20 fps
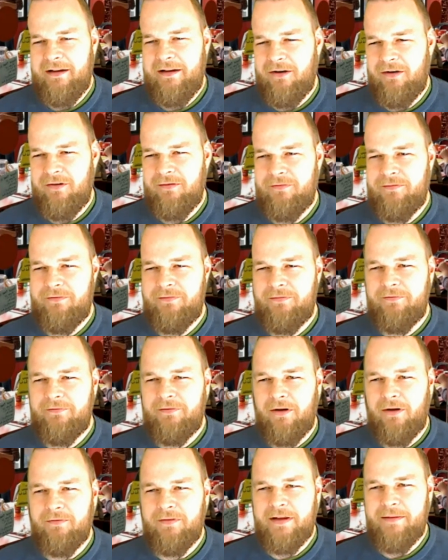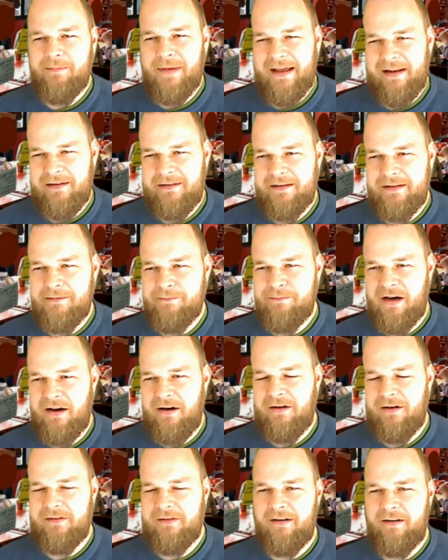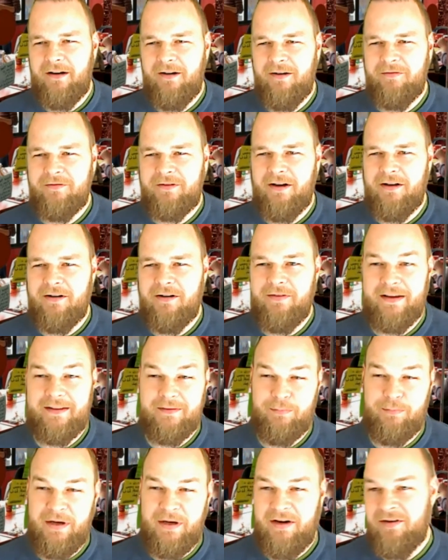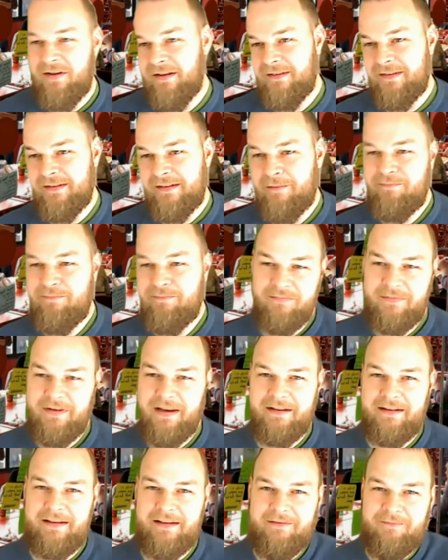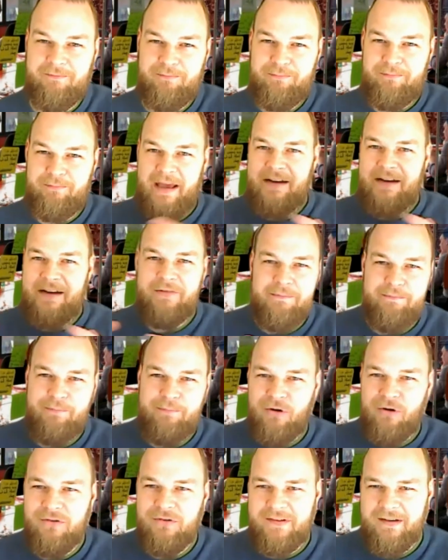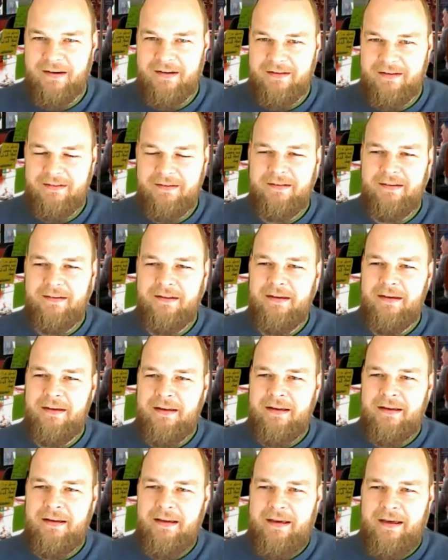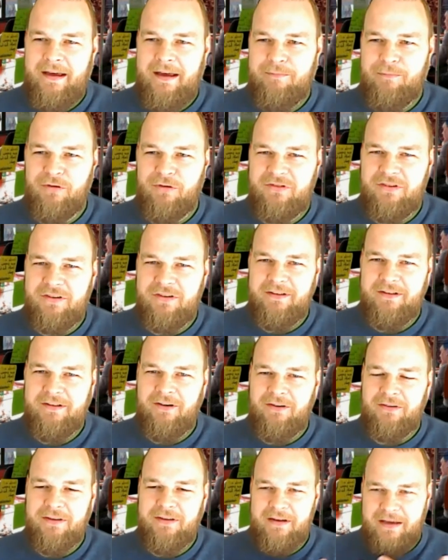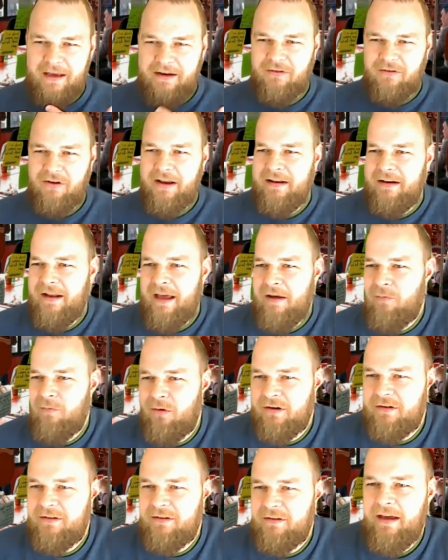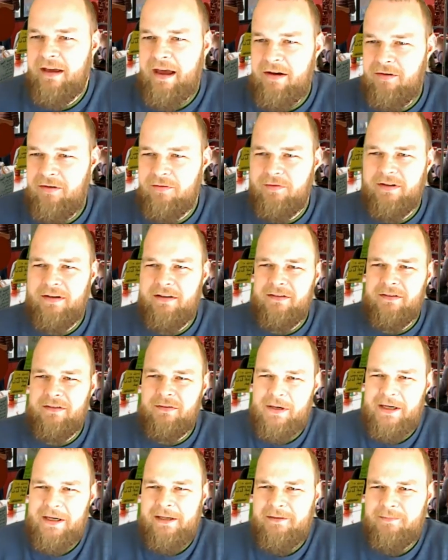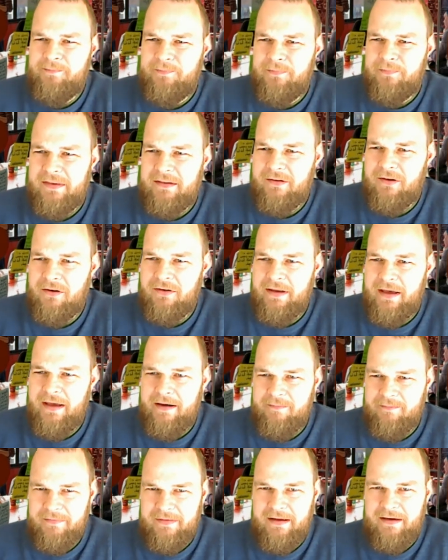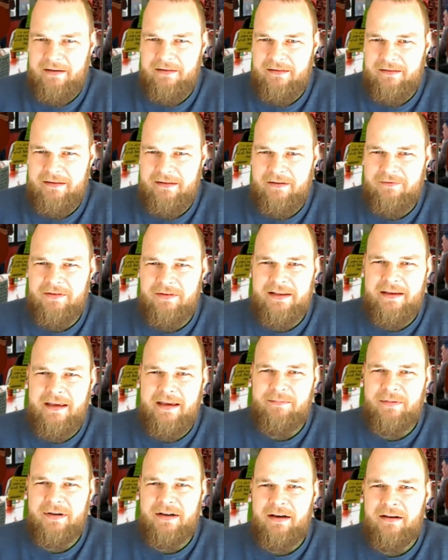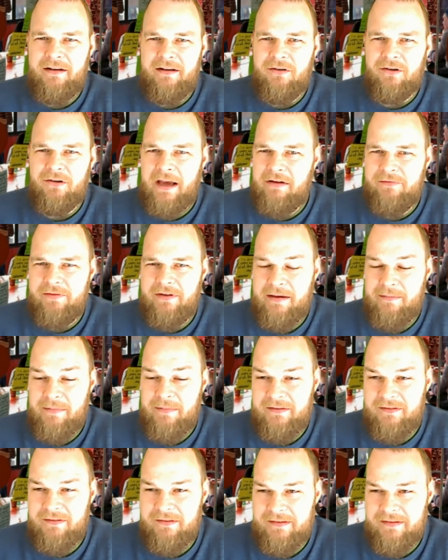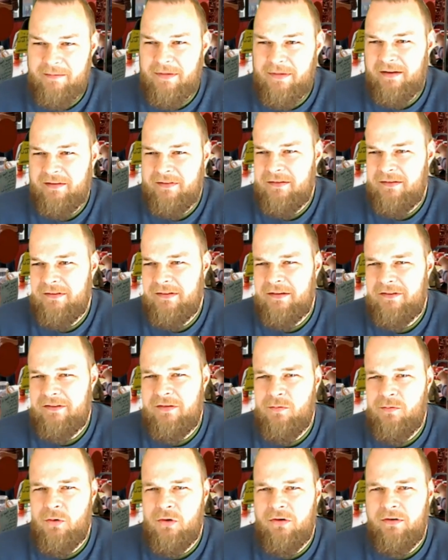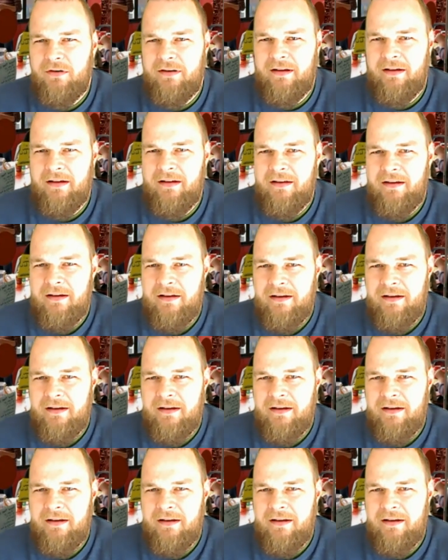love, lovely melting pot of kind of experience that that benefit both sides. Um, but you, you know you get a great network out of it as well. So yeah, that definitely keep an eye, look out for that Masters. That Masters actually won the